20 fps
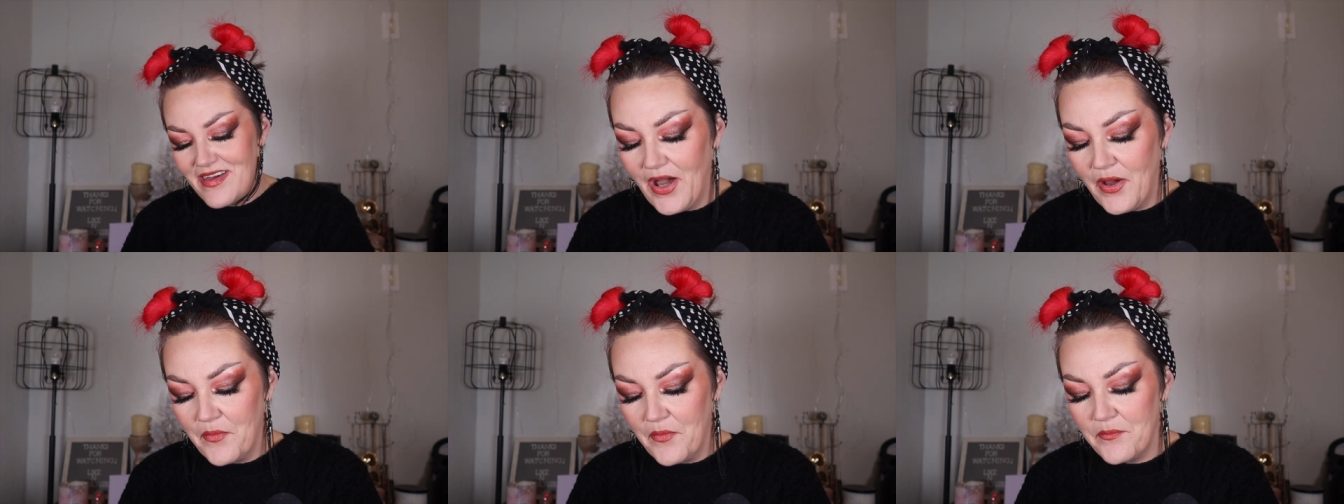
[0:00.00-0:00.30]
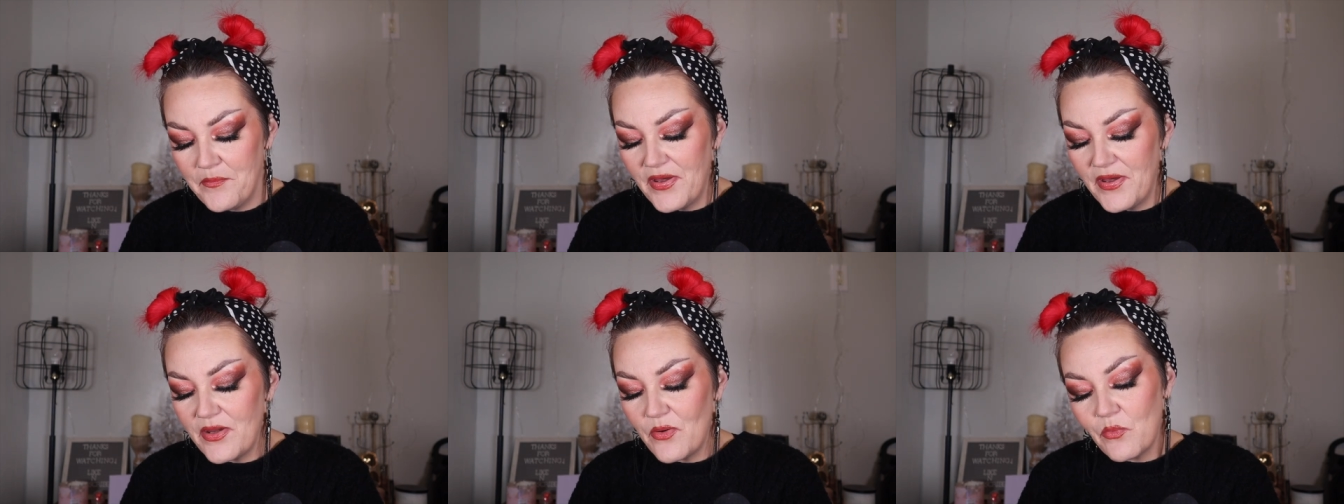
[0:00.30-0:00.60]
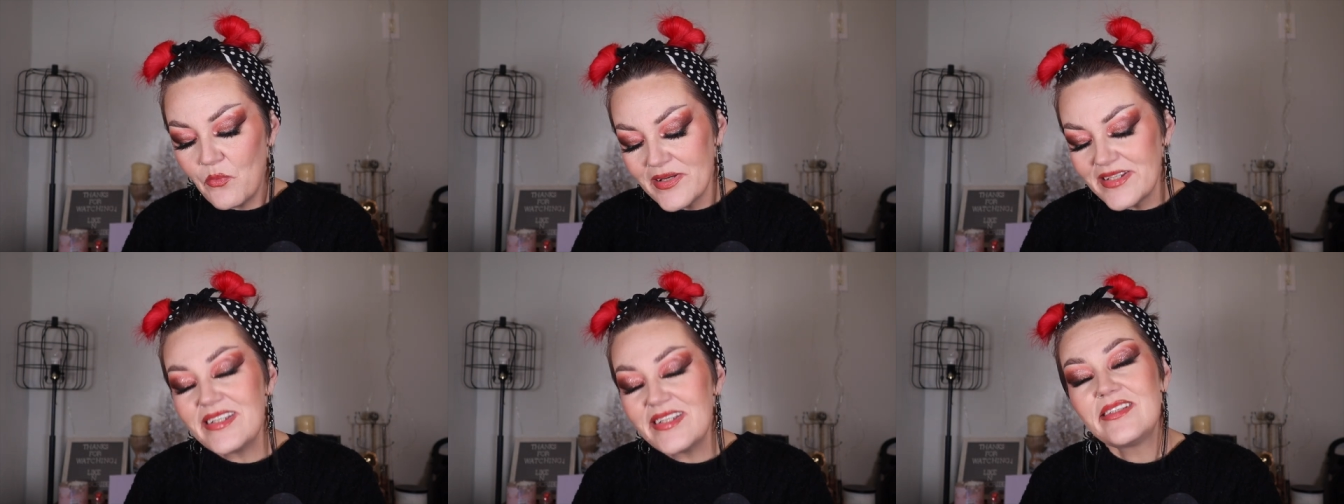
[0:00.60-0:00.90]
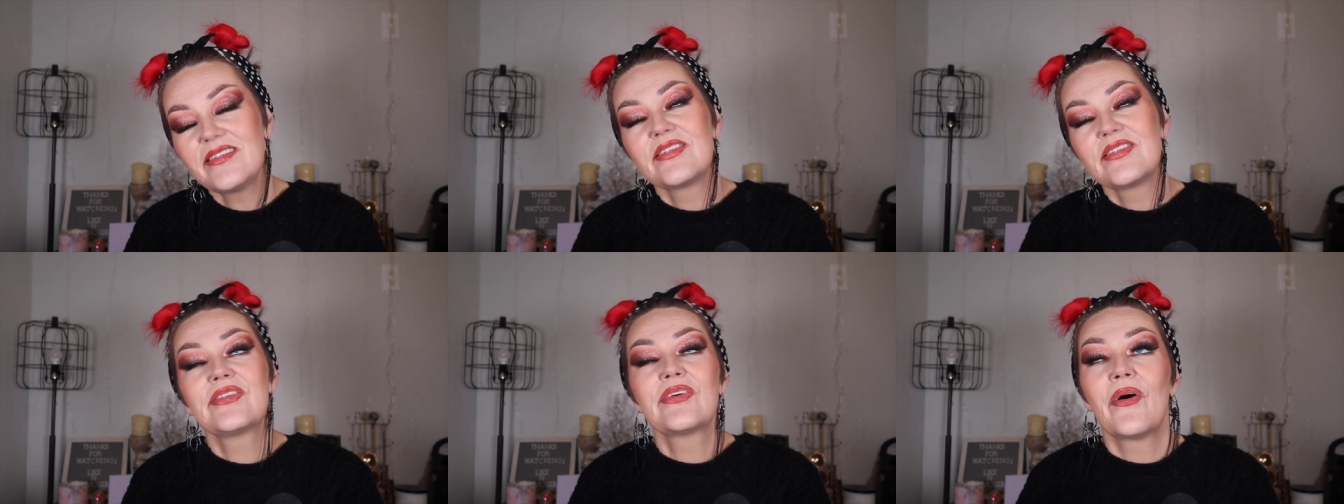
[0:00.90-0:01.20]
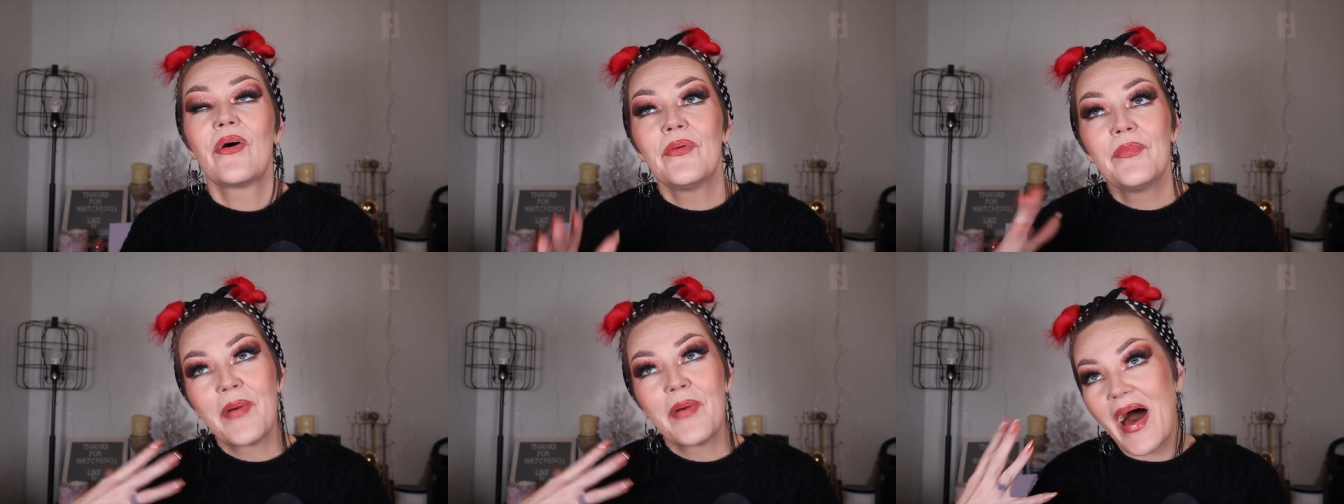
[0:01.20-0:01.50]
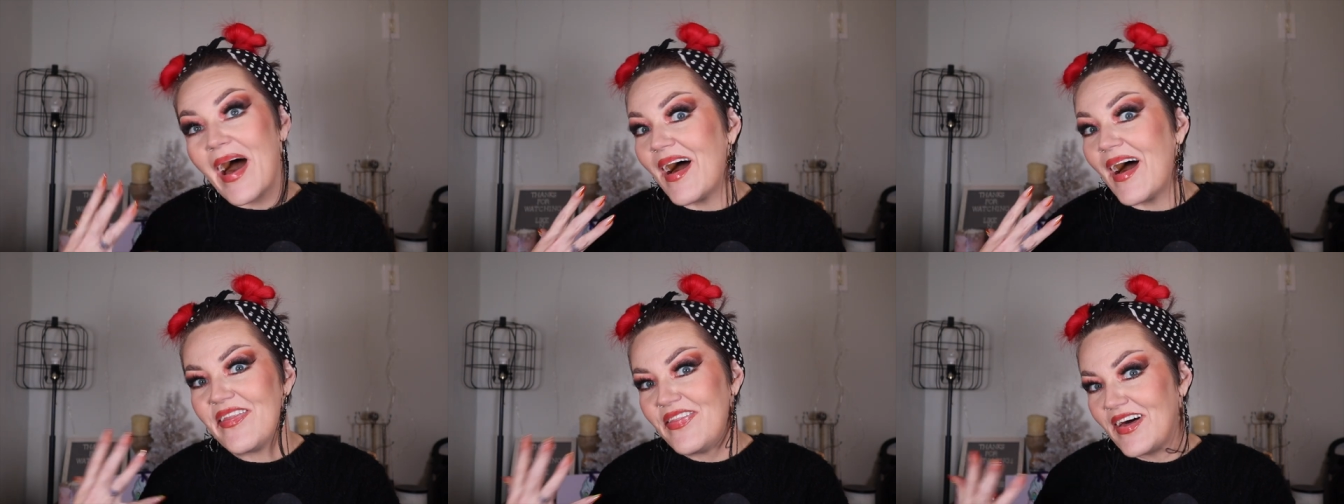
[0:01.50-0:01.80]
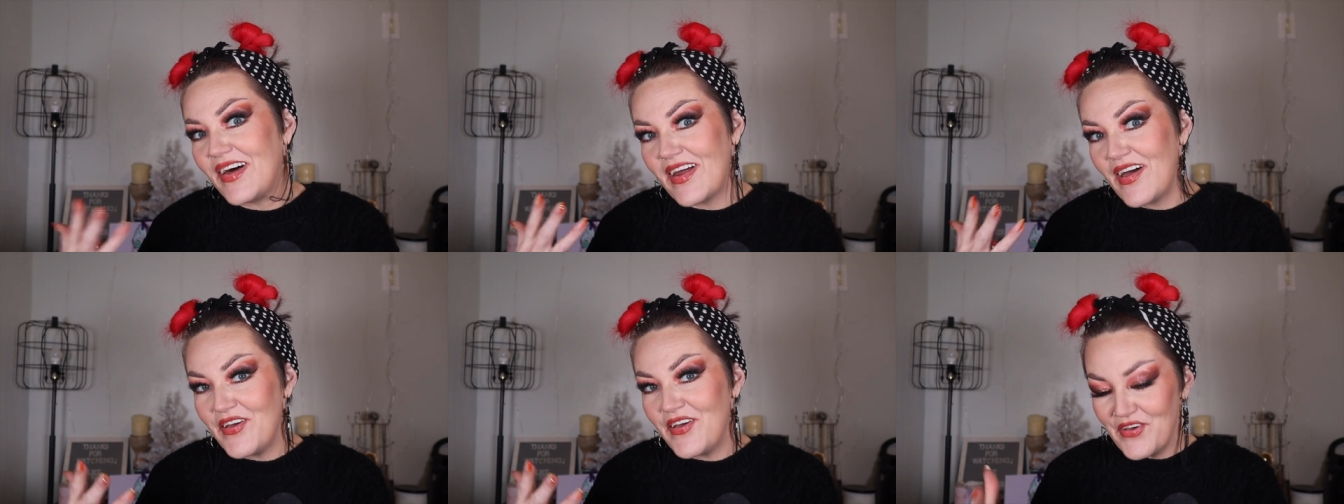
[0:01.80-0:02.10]
um, but it wasn't so bad
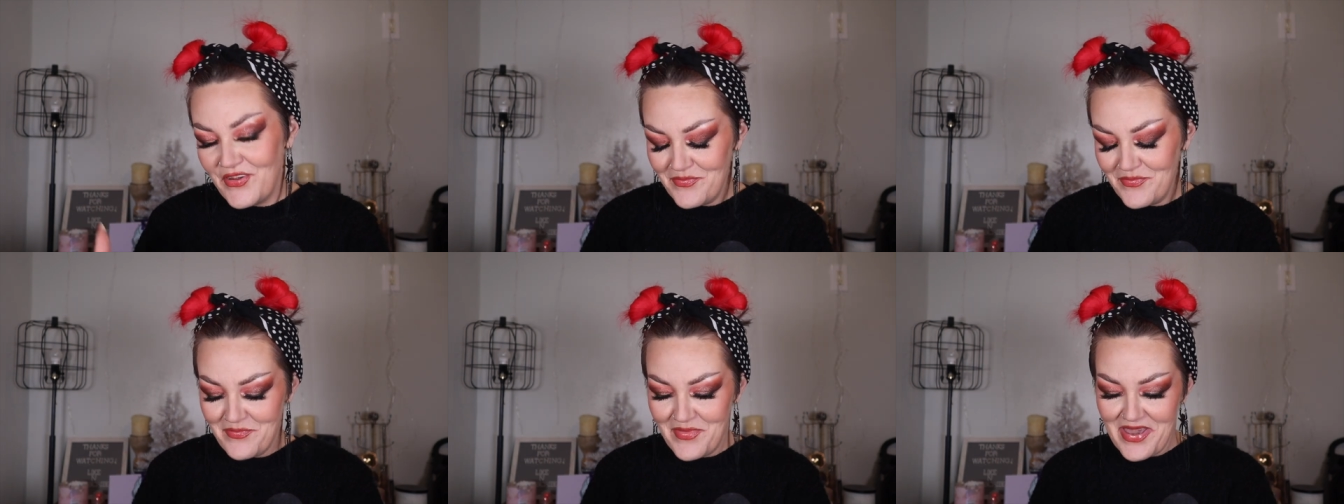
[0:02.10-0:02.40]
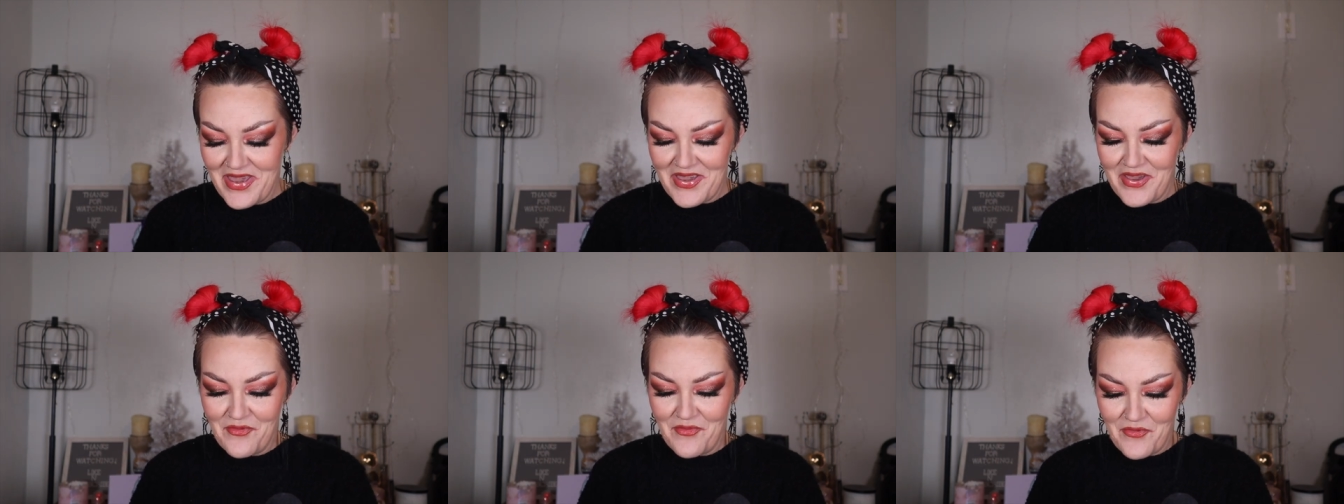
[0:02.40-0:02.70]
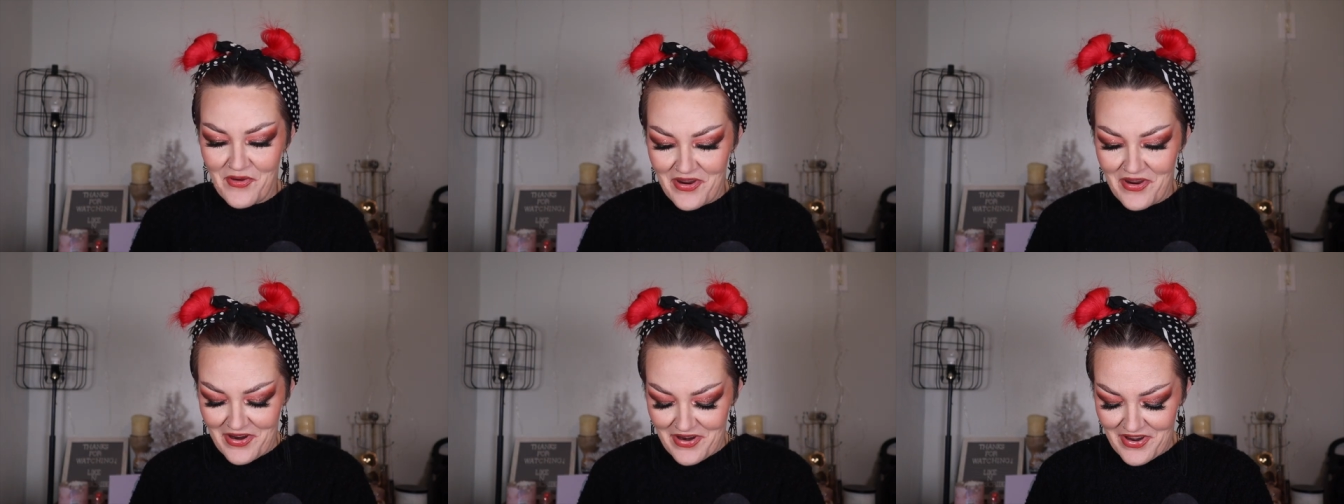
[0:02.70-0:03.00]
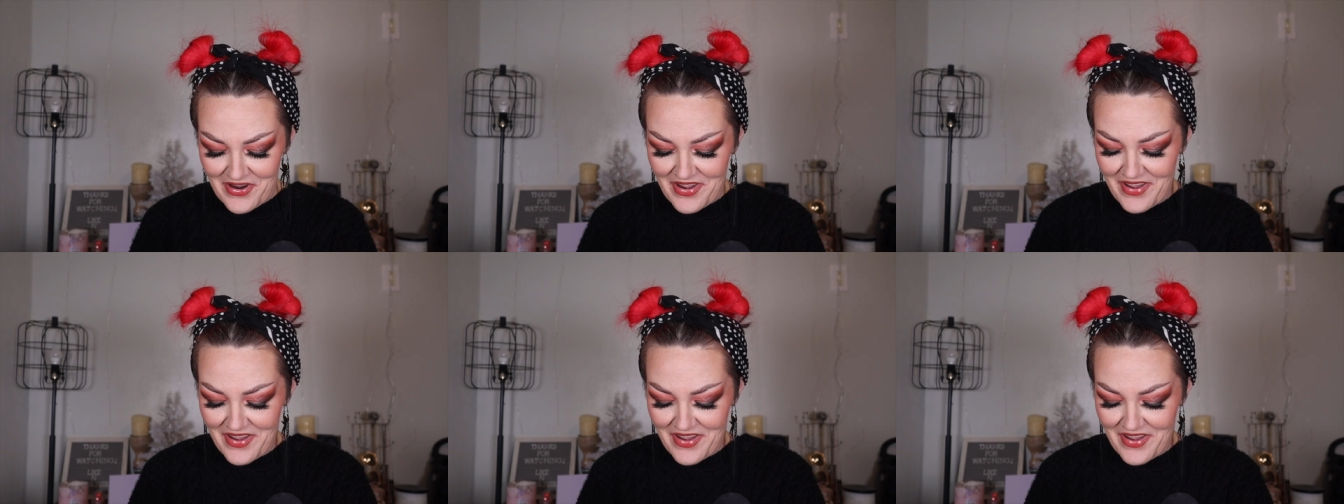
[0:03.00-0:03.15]
that I couldn't make it work.